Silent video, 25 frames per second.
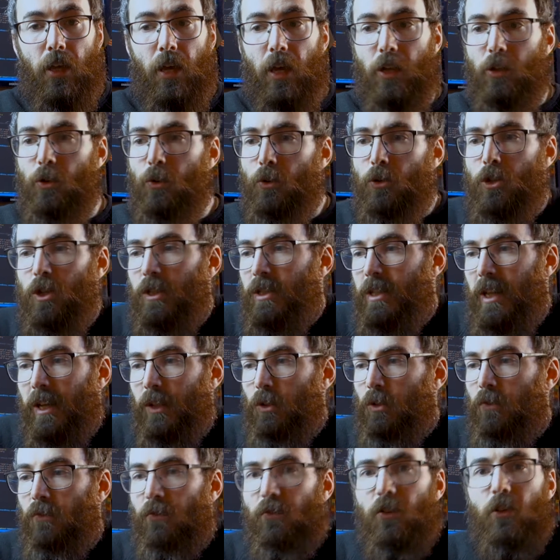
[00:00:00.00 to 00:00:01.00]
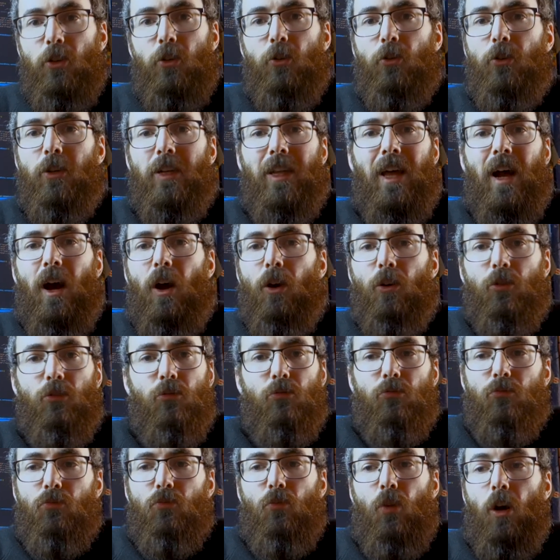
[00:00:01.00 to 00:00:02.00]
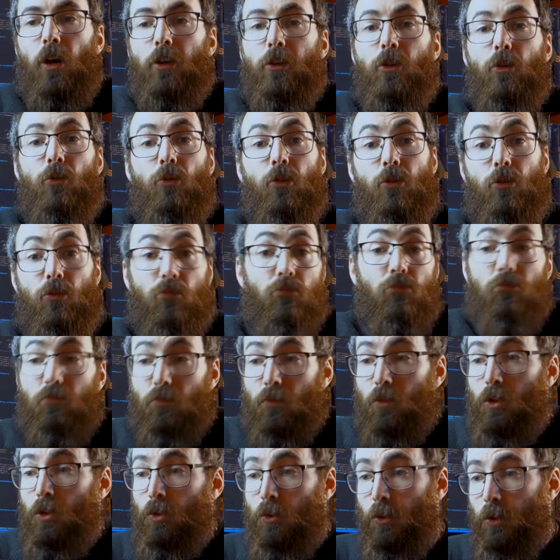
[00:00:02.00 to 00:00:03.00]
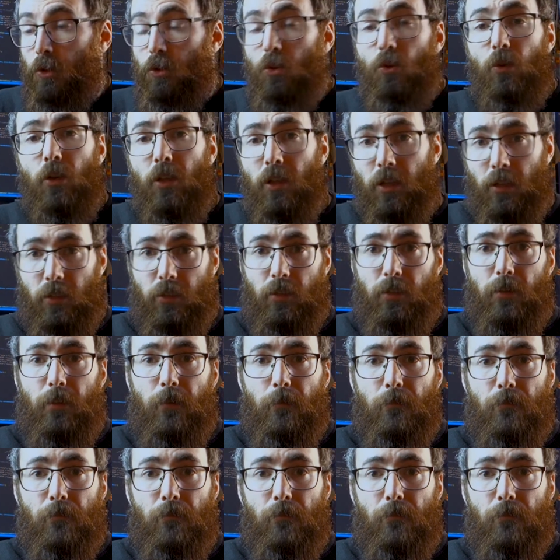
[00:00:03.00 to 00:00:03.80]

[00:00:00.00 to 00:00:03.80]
And you just had to figure it out while you were doing it.